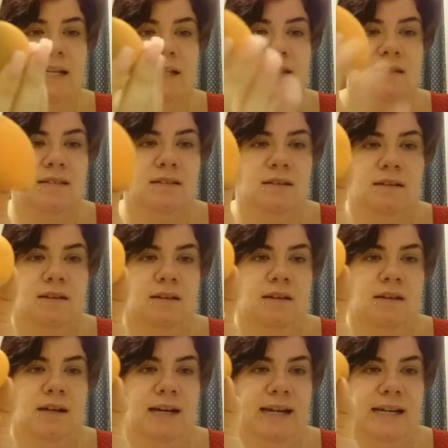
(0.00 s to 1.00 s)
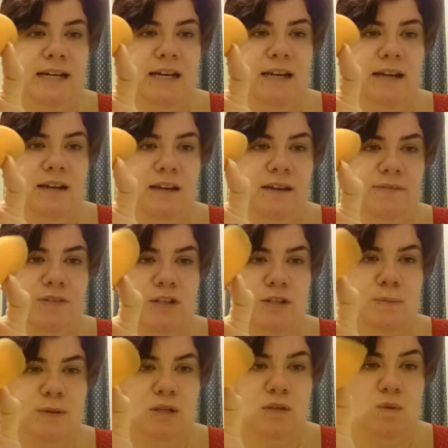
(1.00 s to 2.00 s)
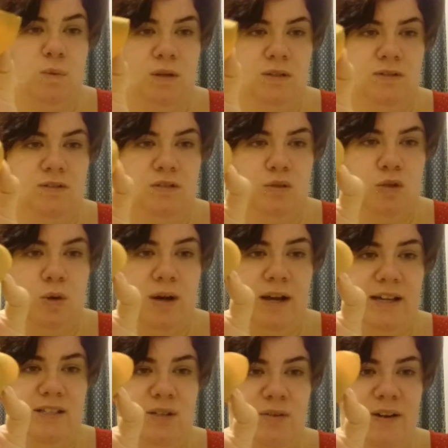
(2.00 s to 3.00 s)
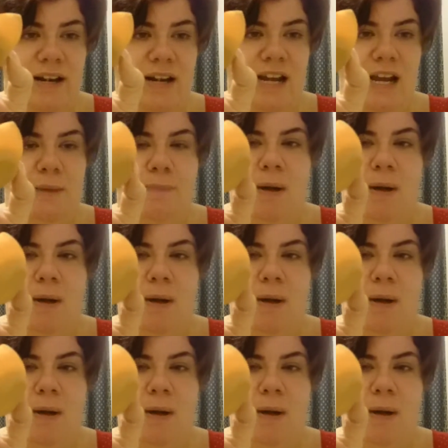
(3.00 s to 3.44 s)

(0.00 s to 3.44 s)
needs cleaning, even though it's been used once or twice already.